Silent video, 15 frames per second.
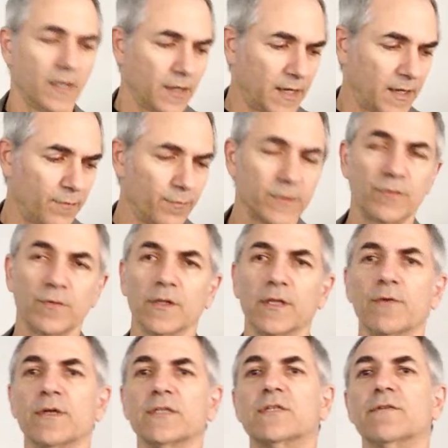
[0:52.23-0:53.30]
which
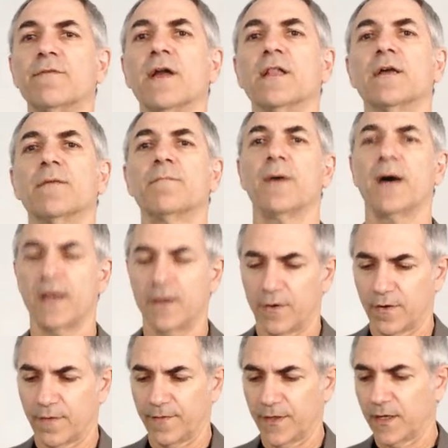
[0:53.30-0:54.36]
really was developed by
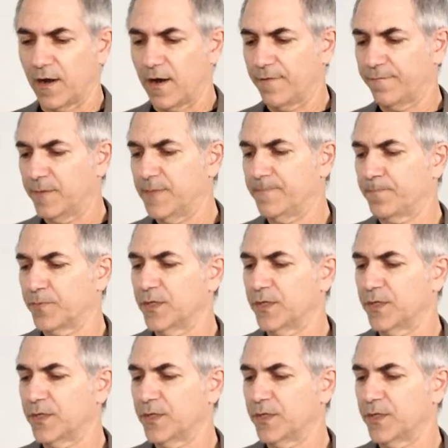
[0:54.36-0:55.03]
Irving Goffman.